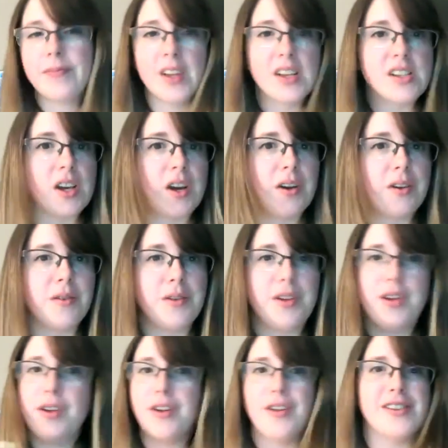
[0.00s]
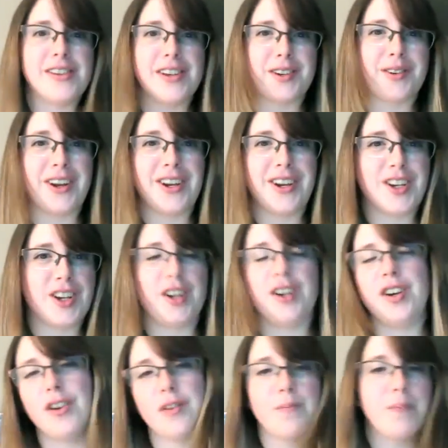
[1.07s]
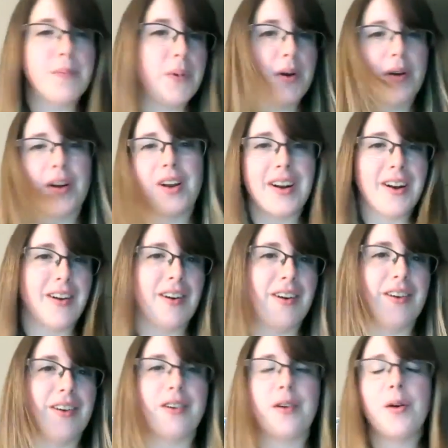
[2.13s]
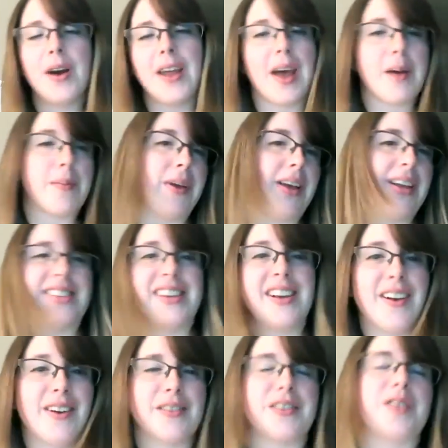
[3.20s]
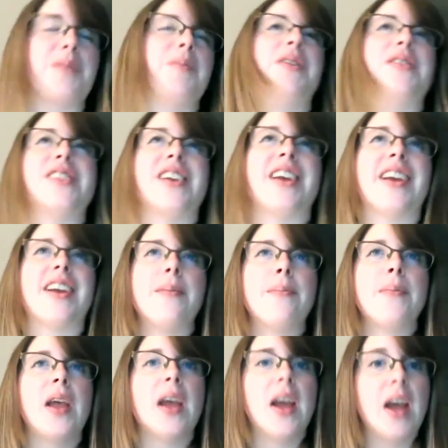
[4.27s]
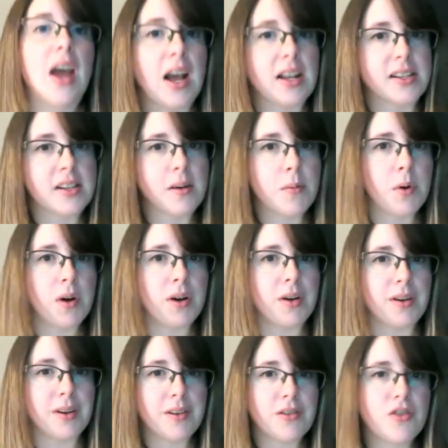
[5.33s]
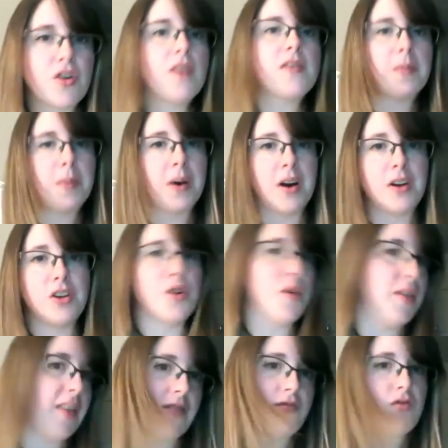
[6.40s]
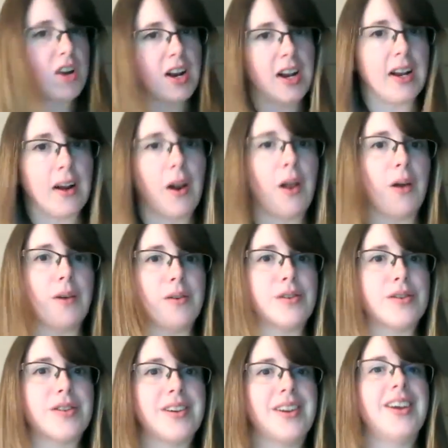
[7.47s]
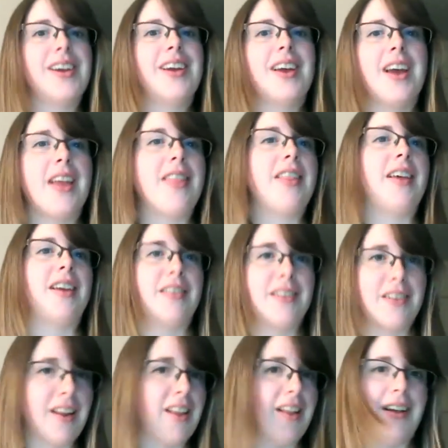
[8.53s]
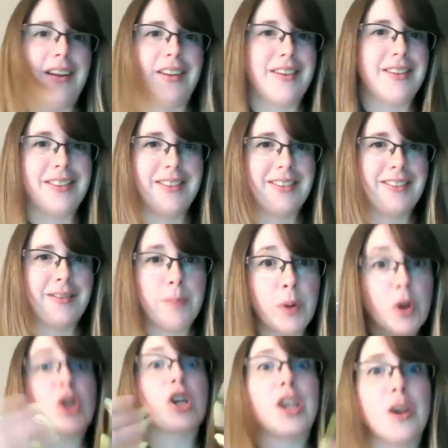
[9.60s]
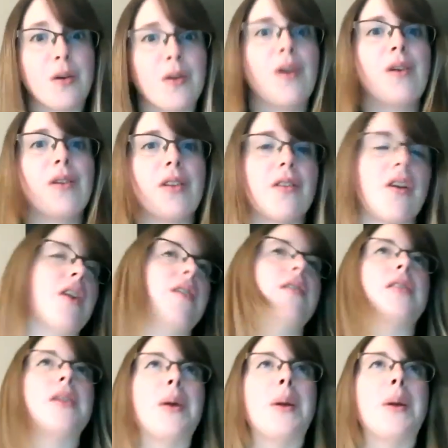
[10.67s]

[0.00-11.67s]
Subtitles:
So, you know, the situation, you're poodling along, quite happy, sing along to music, and someone drives up behind you and they're really close and they're like pushing you along the road.